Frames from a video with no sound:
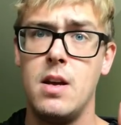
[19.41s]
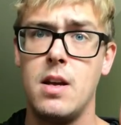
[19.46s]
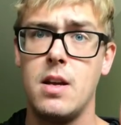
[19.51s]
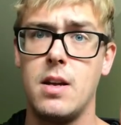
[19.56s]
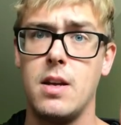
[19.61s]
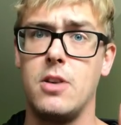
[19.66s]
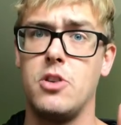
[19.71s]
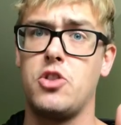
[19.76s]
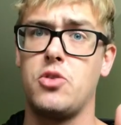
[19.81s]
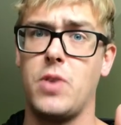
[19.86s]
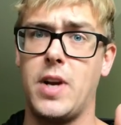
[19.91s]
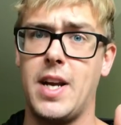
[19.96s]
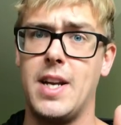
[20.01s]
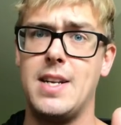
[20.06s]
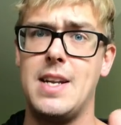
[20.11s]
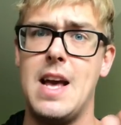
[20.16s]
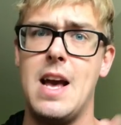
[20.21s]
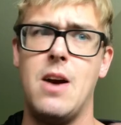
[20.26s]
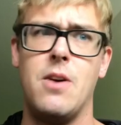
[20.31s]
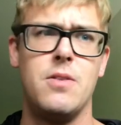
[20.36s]
Going to shrink it
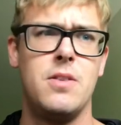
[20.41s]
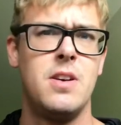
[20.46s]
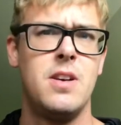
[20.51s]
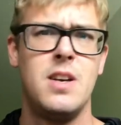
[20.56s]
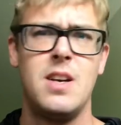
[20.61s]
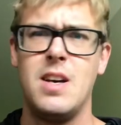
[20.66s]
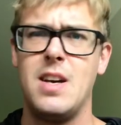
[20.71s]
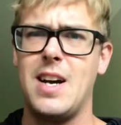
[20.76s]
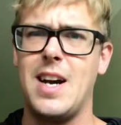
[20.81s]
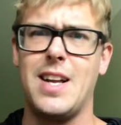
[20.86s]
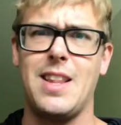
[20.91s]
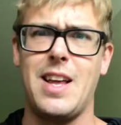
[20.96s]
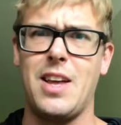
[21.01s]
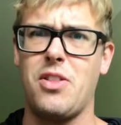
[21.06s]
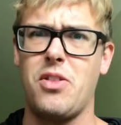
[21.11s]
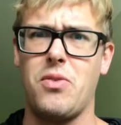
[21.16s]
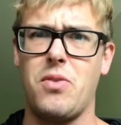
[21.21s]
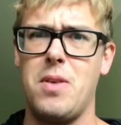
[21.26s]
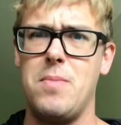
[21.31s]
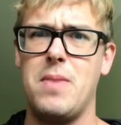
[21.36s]
down. I had like
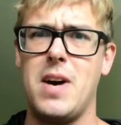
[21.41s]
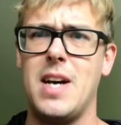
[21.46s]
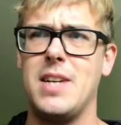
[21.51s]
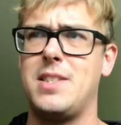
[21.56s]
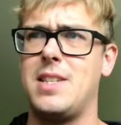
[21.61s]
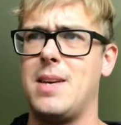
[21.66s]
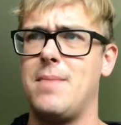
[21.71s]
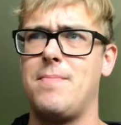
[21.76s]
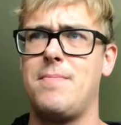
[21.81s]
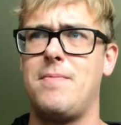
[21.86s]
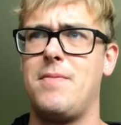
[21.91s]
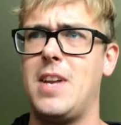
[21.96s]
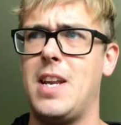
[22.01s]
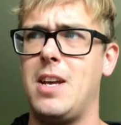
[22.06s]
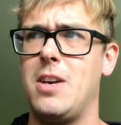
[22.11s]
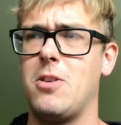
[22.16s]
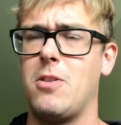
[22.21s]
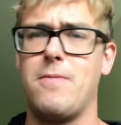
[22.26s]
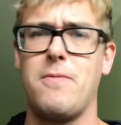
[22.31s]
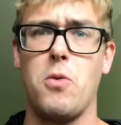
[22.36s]
4 bicep
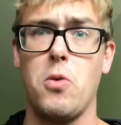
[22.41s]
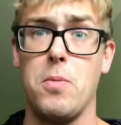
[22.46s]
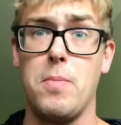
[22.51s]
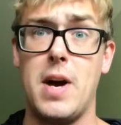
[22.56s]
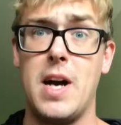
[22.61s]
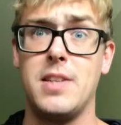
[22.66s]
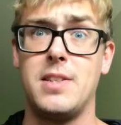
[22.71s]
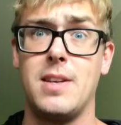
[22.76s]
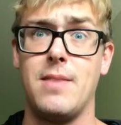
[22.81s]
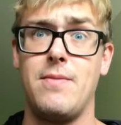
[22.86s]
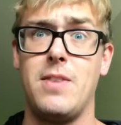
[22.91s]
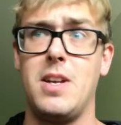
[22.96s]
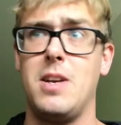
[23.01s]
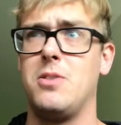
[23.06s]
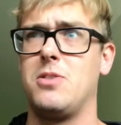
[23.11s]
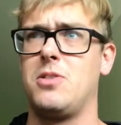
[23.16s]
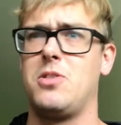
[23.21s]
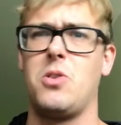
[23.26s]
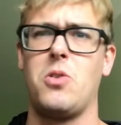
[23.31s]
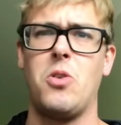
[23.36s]

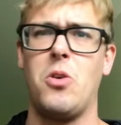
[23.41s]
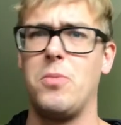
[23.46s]
videos in total,